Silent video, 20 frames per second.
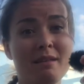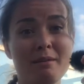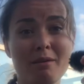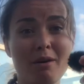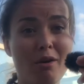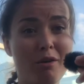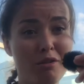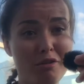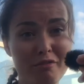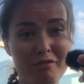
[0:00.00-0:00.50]

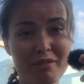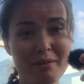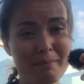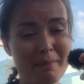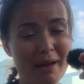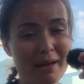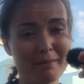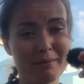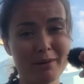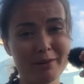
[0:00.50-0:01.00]
All of the
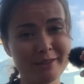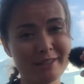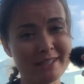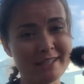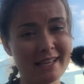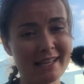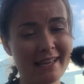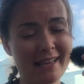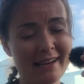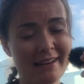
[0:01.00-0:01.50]
bike boxes
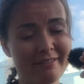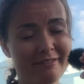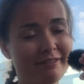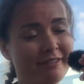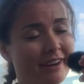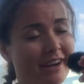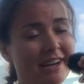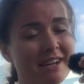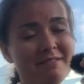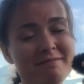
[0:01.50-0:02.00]
I get are
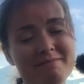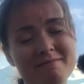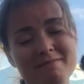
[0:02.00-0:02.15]
free.